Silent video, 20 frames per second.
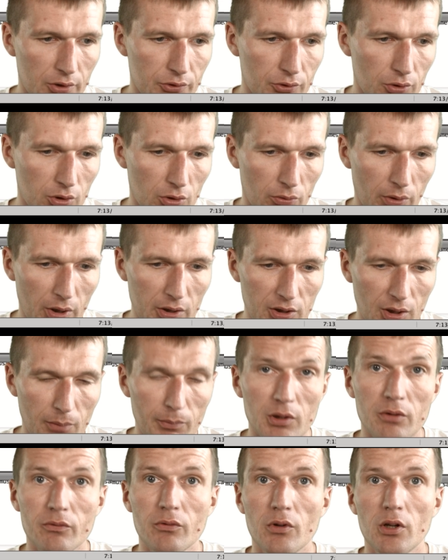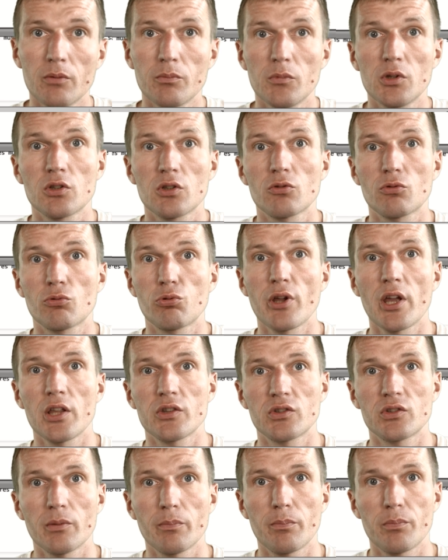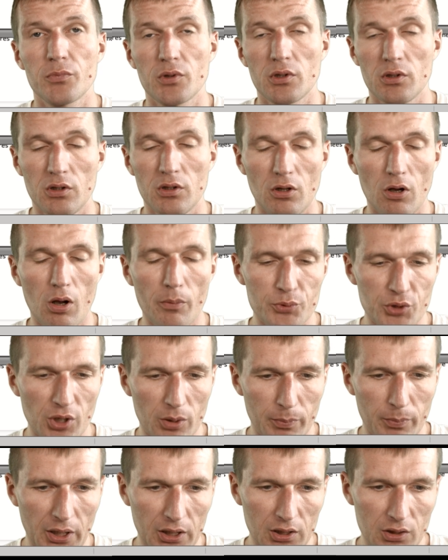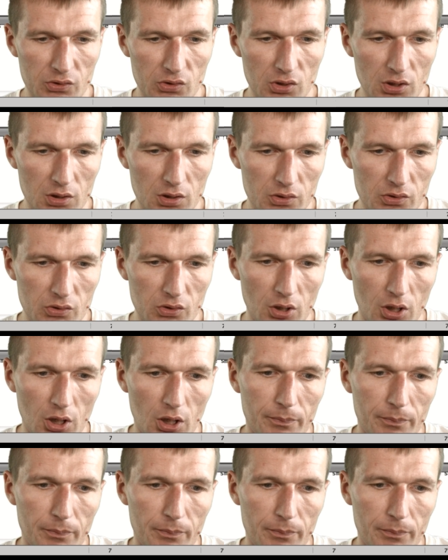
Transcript: So the runtime in, um, creates the, the, the object behind the scenes